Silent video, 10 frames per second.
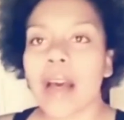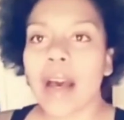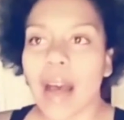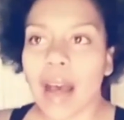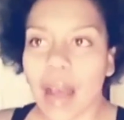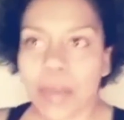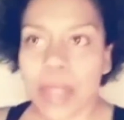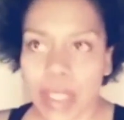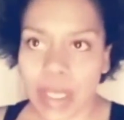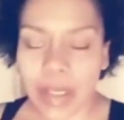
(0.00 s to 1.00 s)
I would
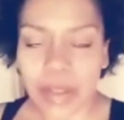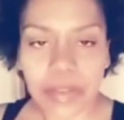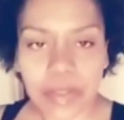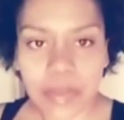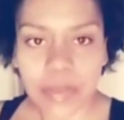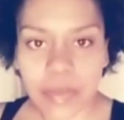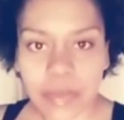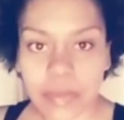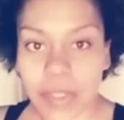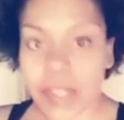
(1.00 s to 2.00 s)
love,
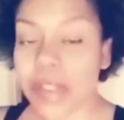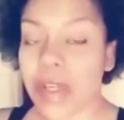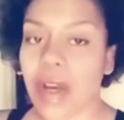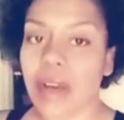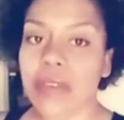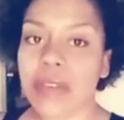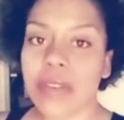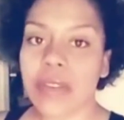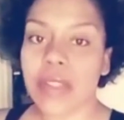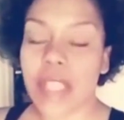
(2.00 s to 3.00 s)
first off,
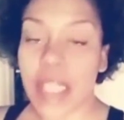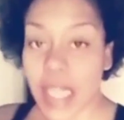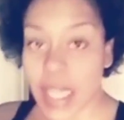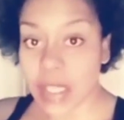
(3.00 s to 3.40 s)
to thank